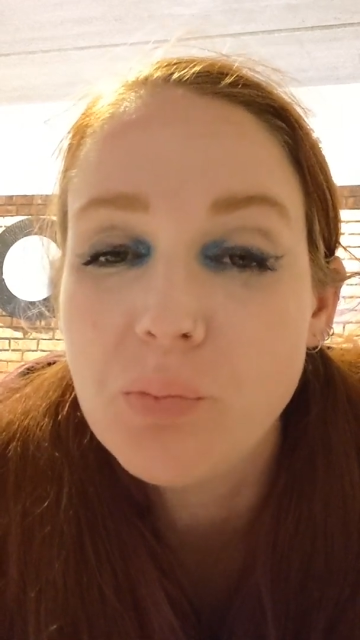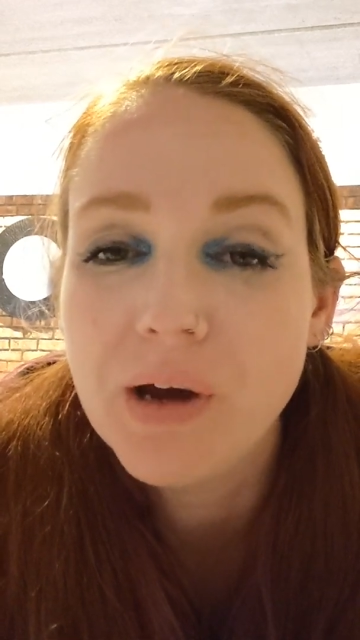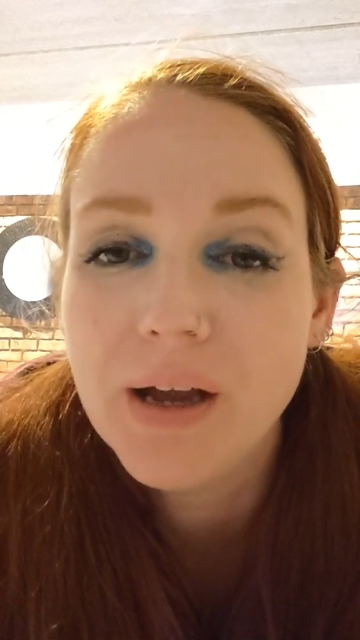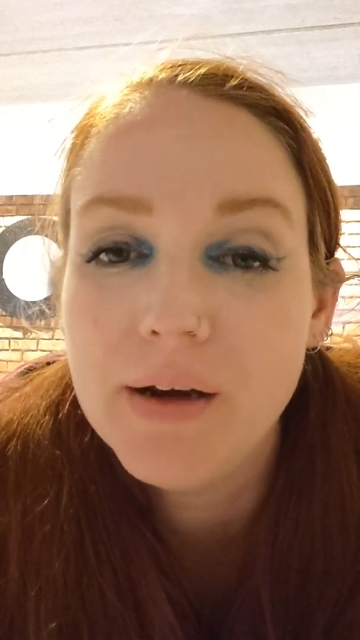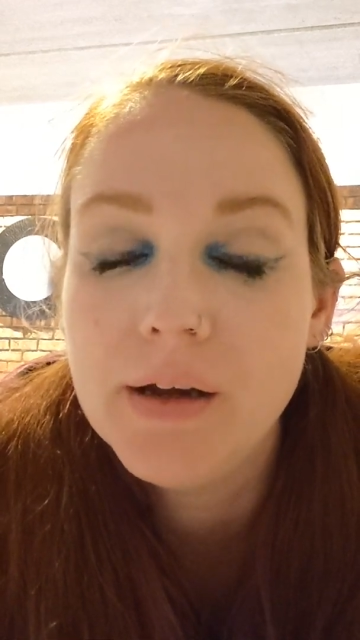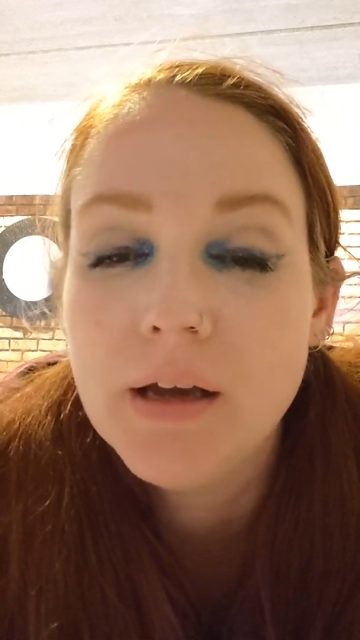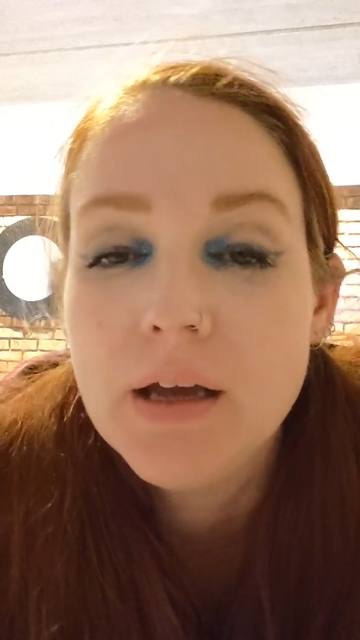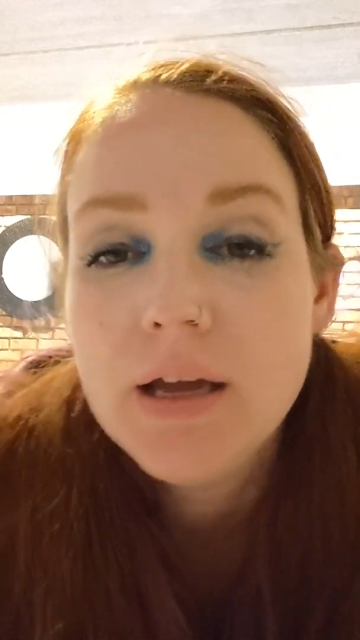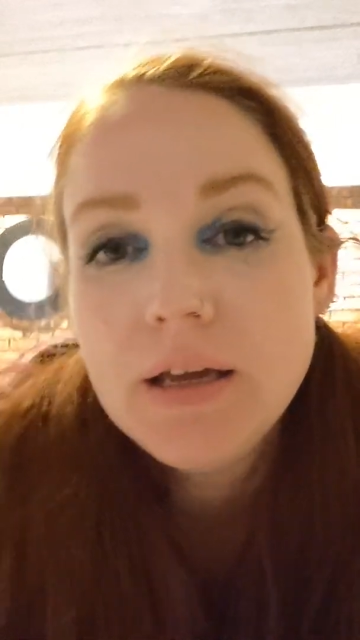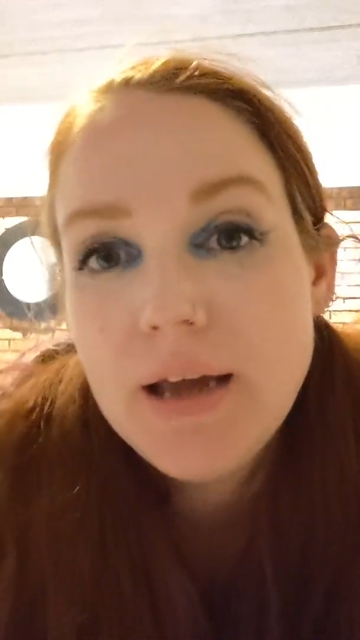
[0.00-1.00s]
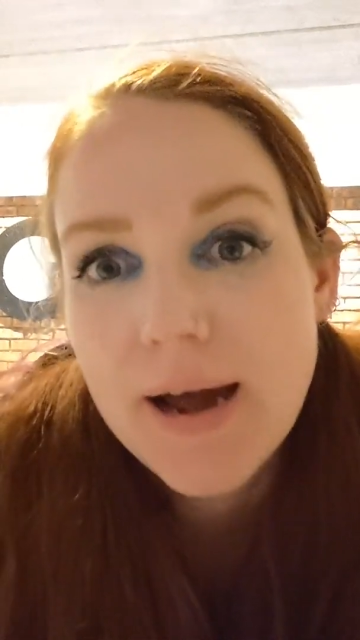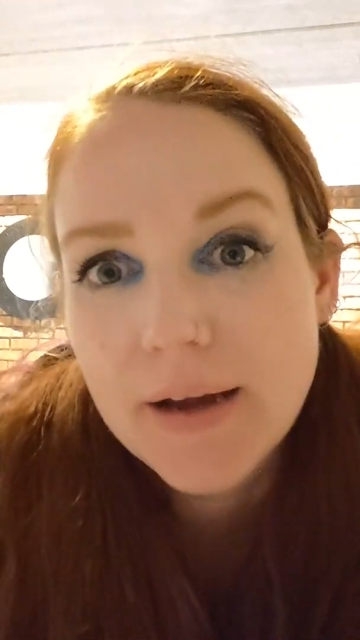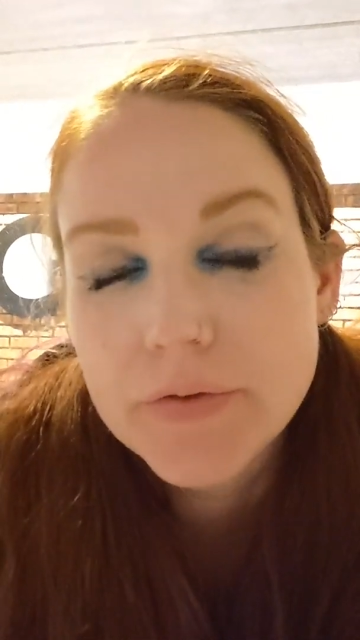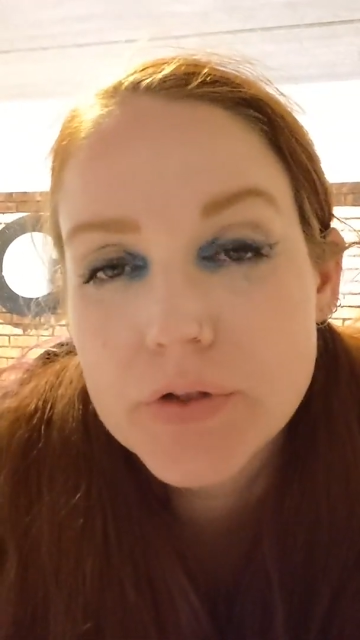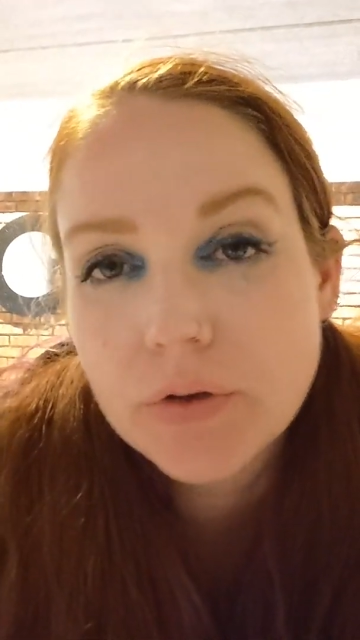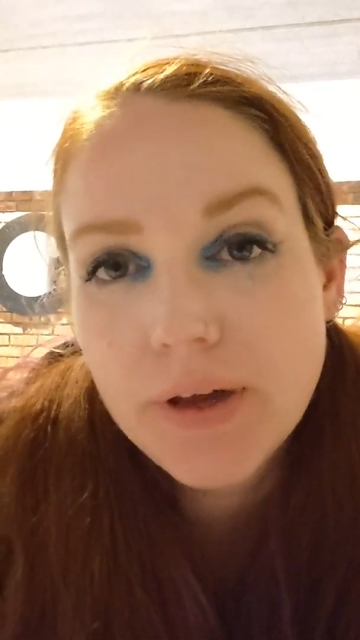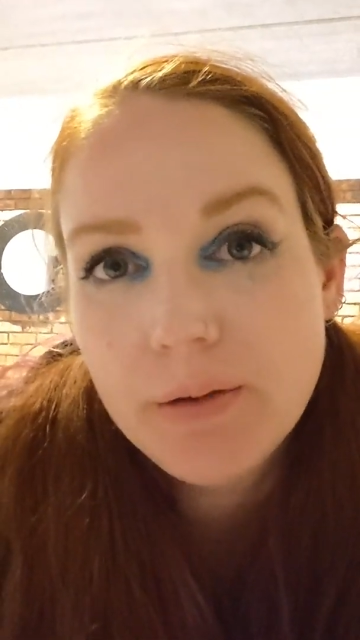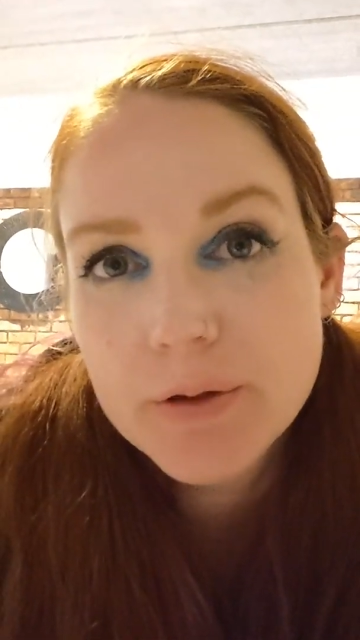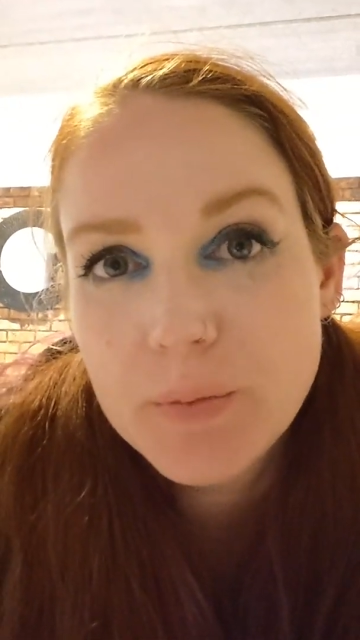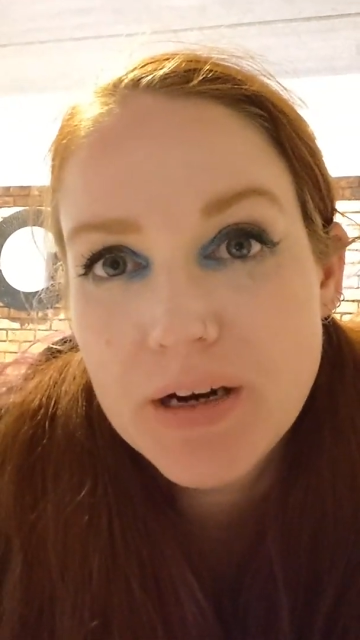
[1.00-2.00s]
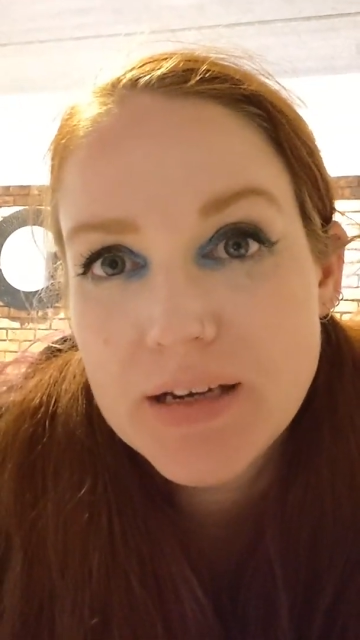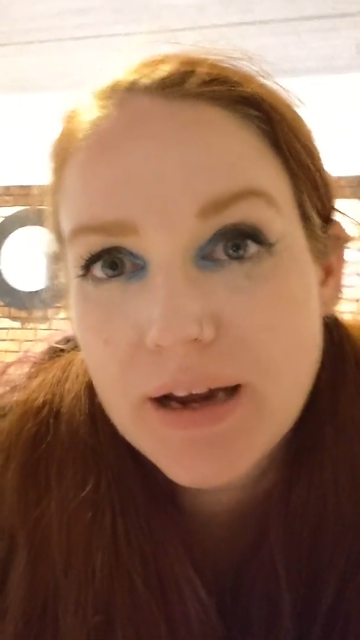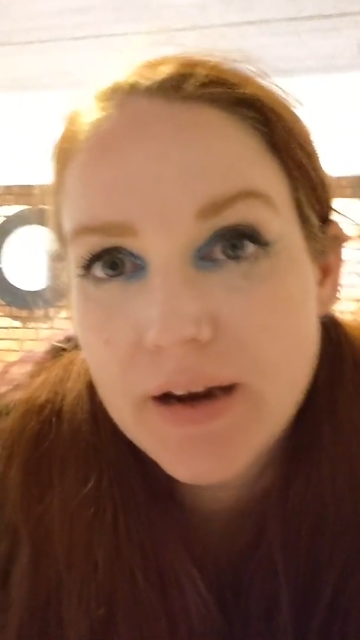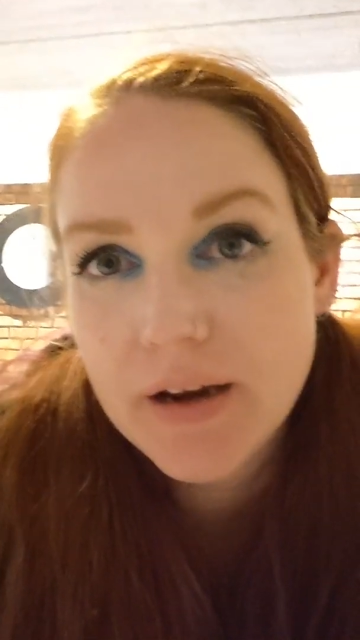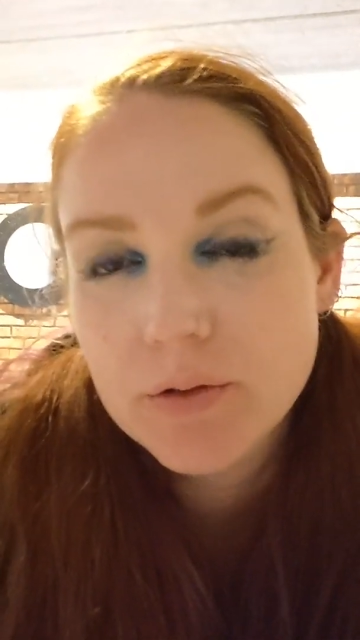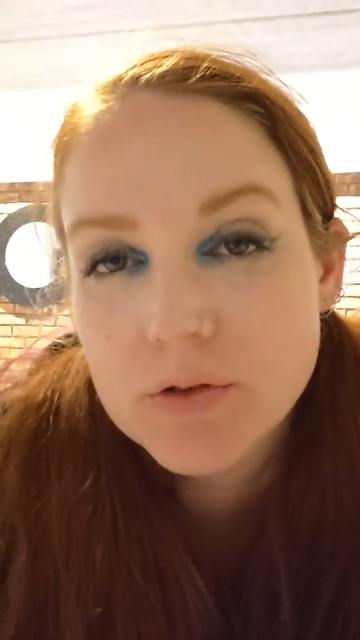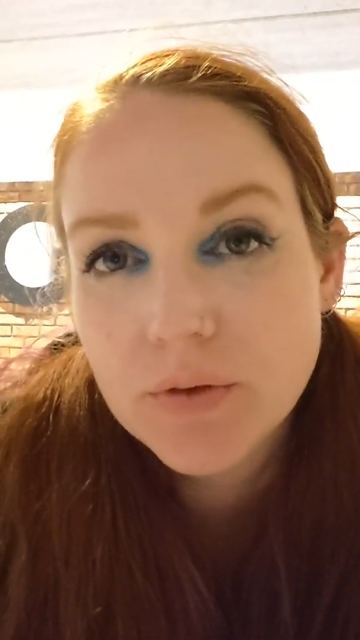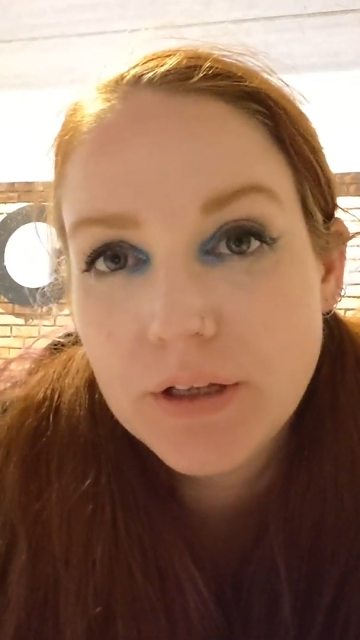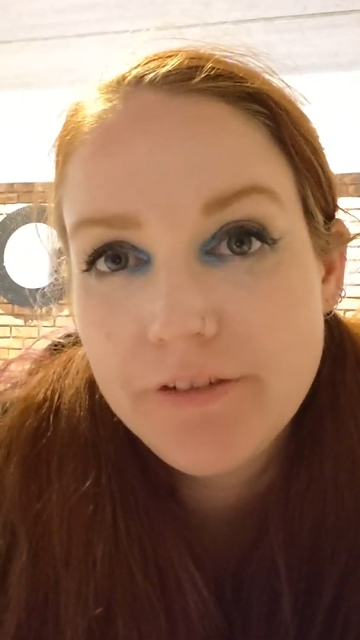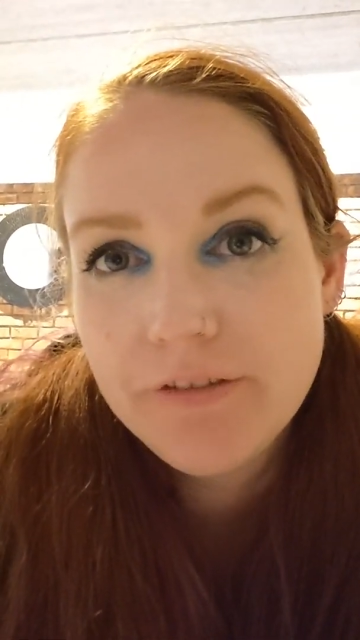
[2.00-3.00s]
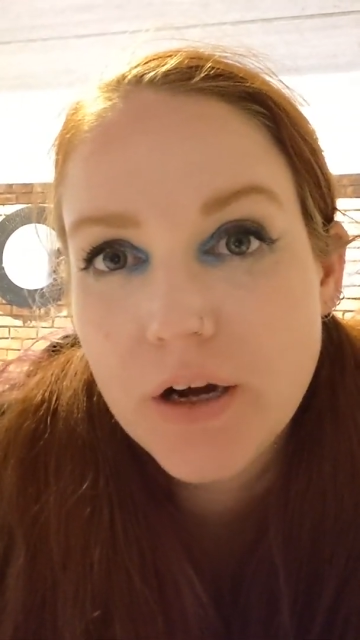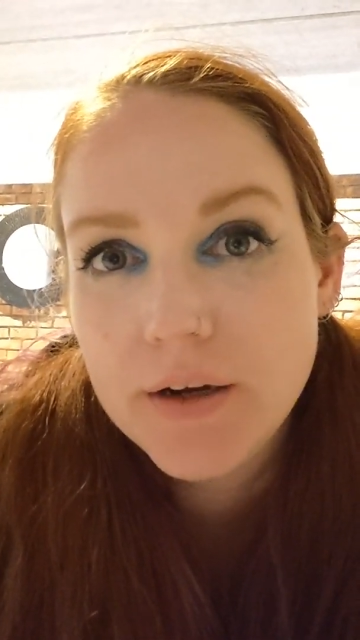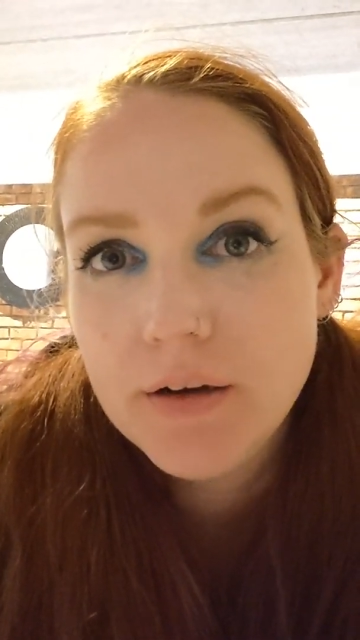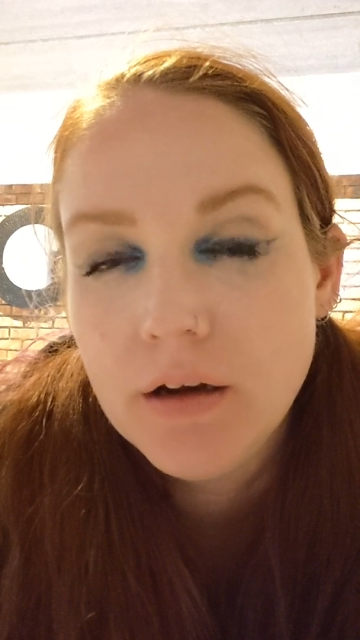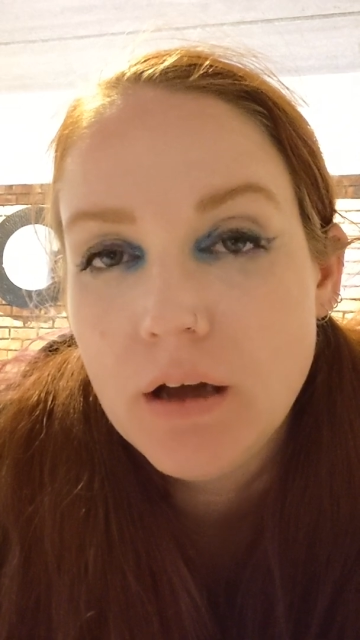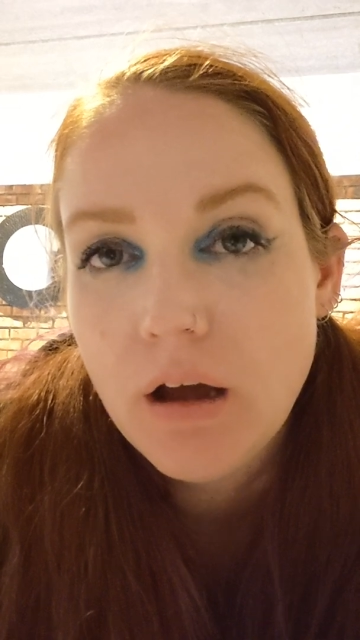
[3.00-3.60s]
But yeah, so that was my day. It was really fun.